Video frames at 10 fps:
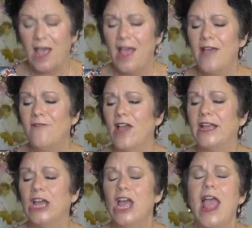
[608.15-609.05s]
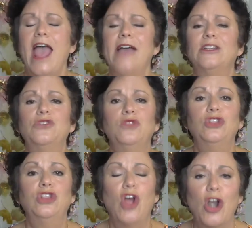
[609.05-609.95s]
I have like had to
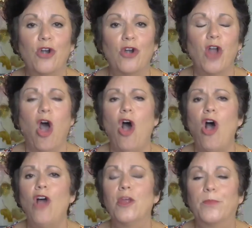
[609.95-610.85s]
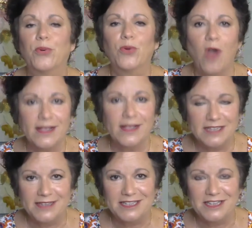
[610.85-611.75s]
learn all the
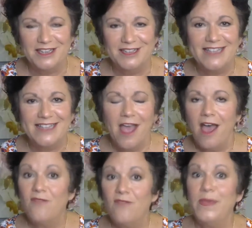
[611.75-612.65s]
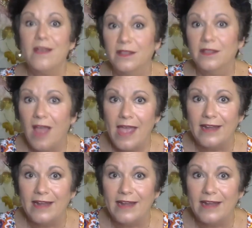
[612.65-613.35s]
processes of being online.